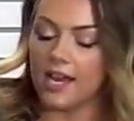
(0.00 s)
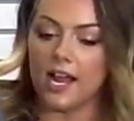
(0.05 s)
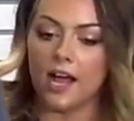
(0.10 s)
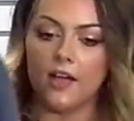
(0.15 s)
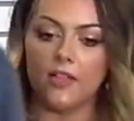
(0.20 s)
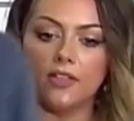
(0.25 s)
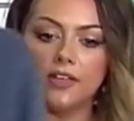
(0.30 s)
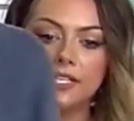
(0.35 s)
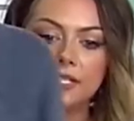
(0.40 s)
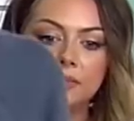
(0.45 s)
and
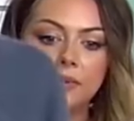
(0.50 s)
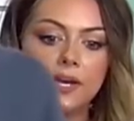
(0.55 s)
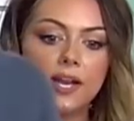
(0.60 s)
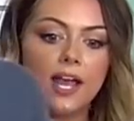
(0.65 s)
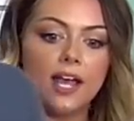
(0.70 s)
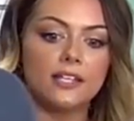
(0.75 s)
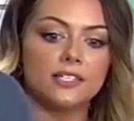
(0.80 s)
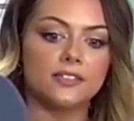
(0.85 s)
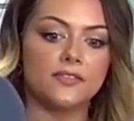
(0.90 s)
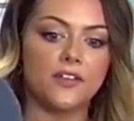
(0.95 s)
how this
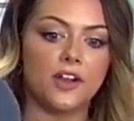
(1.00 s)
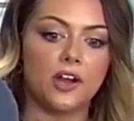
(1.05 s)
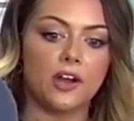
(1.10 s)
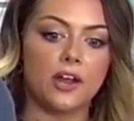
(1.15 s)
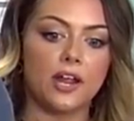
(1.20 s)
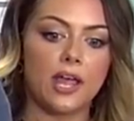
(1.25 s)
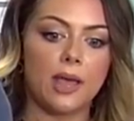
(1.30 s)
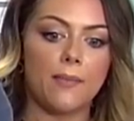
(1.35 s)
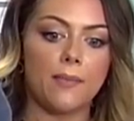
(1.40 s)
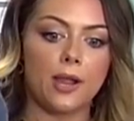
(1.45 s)
one has a
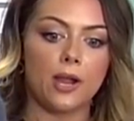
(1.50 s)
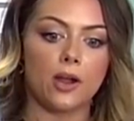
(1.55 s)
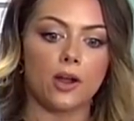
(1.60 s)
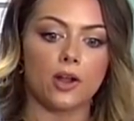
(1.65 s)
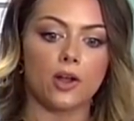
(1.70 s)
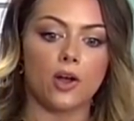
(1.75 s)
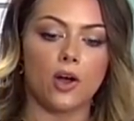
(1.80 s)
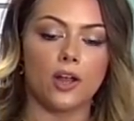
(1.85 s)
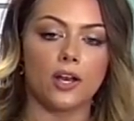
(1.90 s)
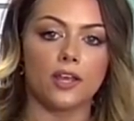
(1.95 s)
very
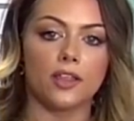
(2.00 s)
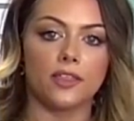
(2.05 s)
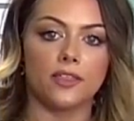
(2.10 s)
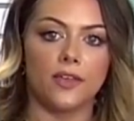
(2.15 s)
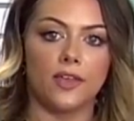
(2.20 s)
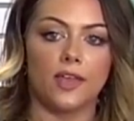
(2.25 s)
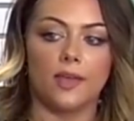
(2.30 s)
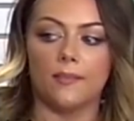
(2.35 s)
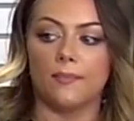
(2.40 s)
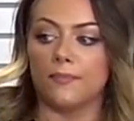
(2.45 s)
Americana
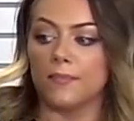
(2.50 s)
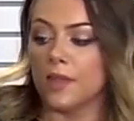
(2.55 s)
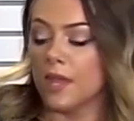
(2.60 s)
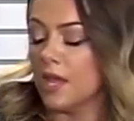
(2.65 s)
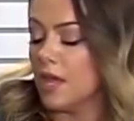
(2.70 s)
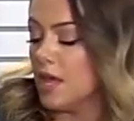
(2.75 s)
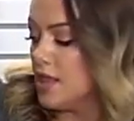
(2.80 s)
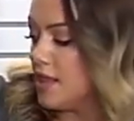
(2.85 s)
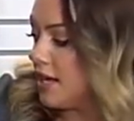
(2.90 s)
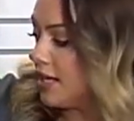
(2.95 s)
theme.
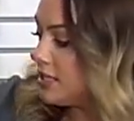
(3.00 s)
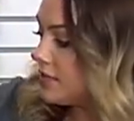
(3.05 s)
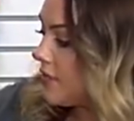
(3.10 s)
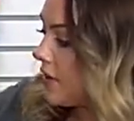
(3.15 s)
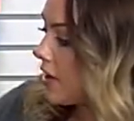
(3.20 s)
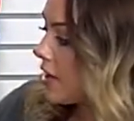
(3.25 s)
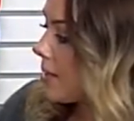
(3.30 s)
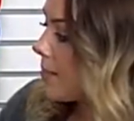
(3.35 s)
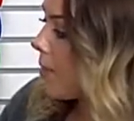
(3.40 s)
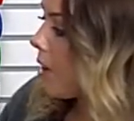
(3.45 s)
That's
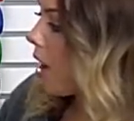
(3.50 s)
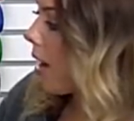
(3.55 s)
very